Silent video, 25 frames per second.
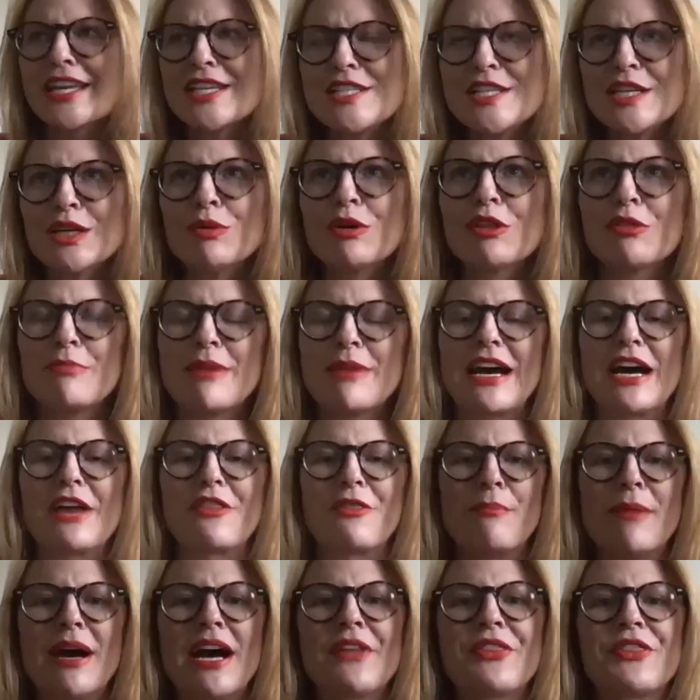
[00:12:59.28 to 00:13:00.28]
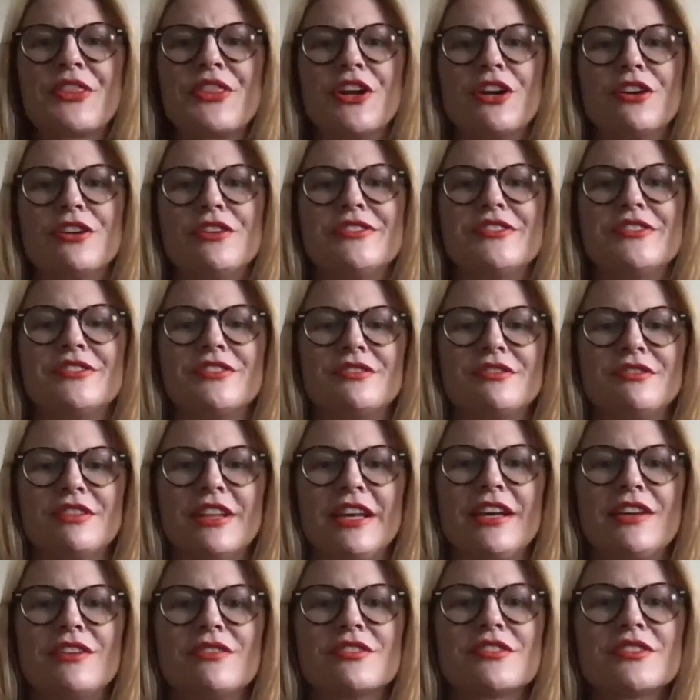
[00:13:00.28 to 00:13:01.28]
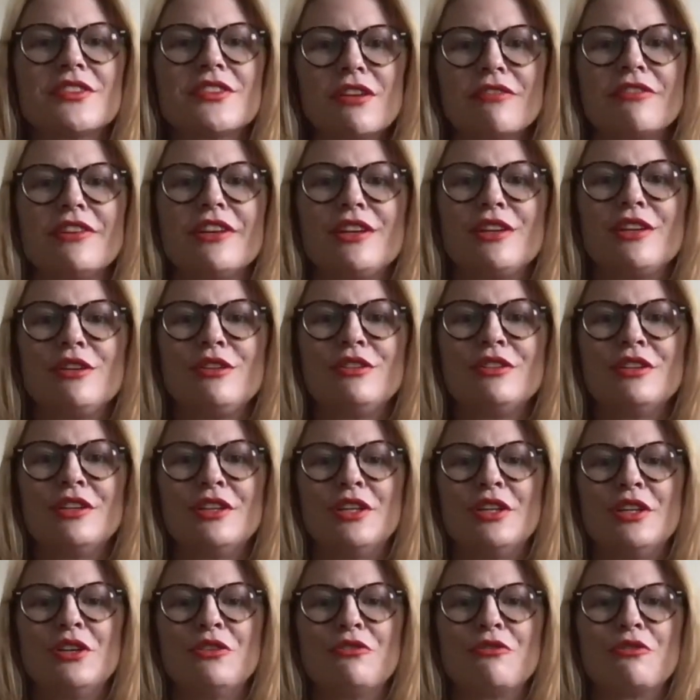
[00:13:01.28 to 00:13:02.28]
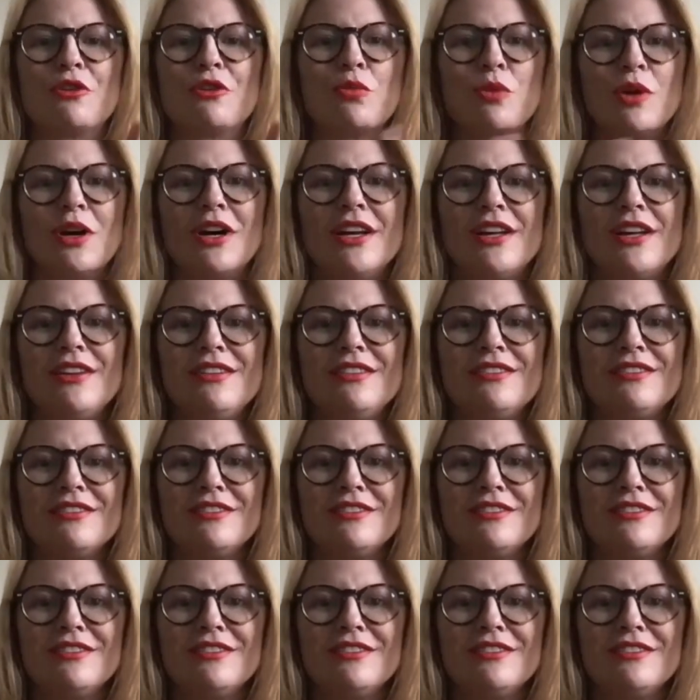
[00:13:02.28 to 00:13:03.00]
deal with math. Math, there is like solving for one